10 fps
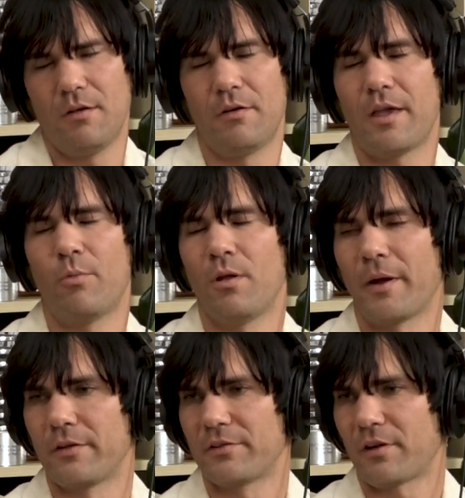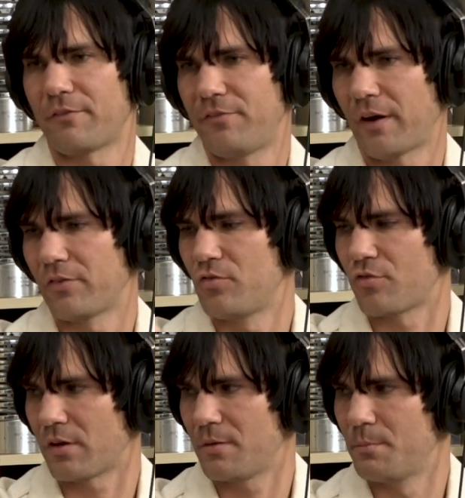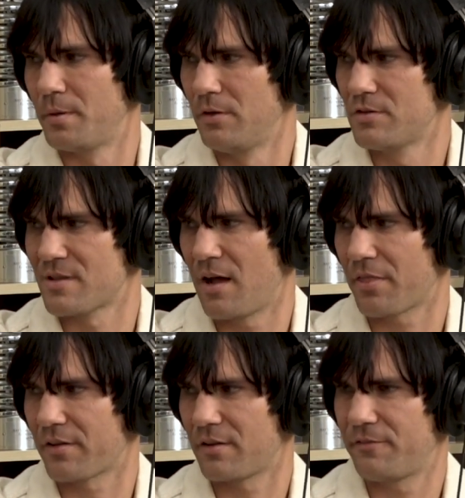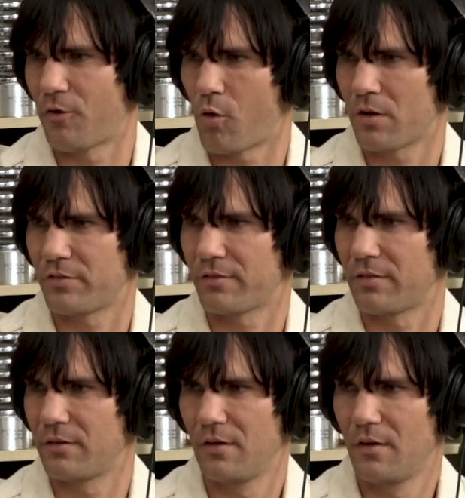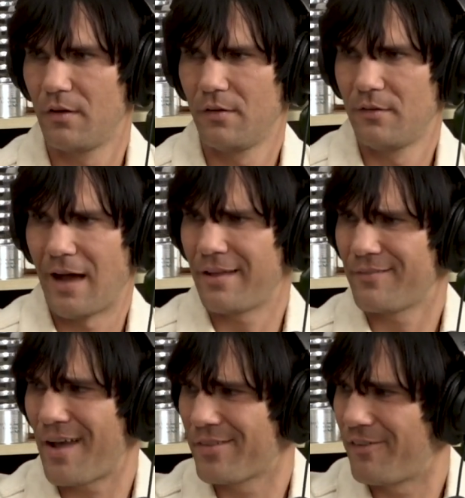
Okay, well, am I going to start fucking drinking booze now at thirty-four and just, I don't even have